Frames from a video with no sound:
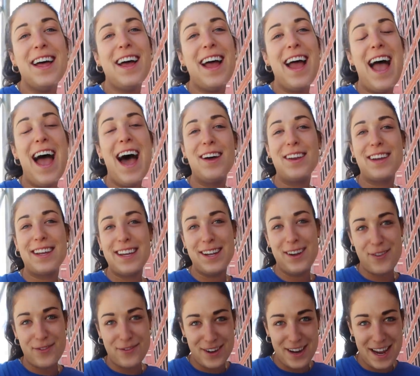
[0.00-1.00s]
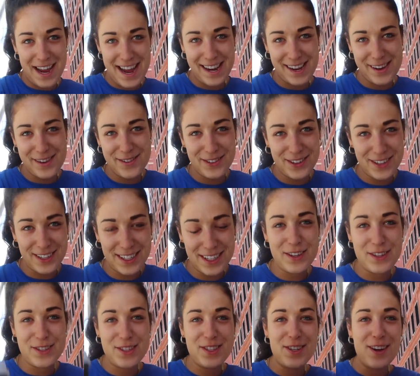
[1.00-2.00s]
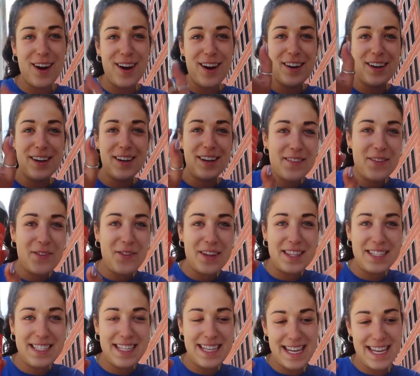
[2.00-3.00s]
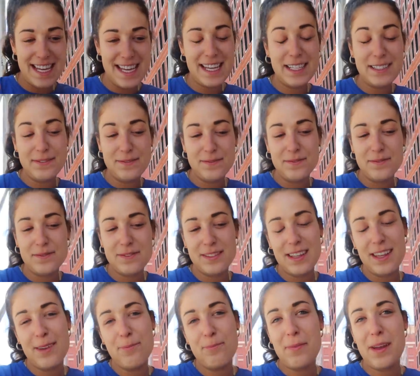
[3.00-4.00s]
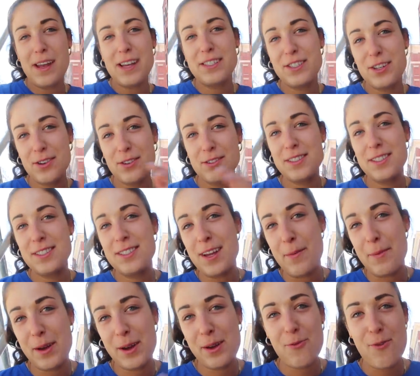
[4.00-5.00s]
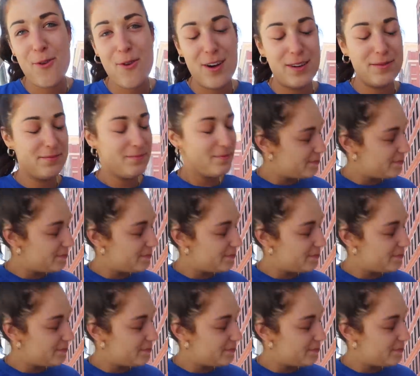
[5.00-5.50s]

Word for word: how to get over a hangover. You start with tea. Makes your stomach warm,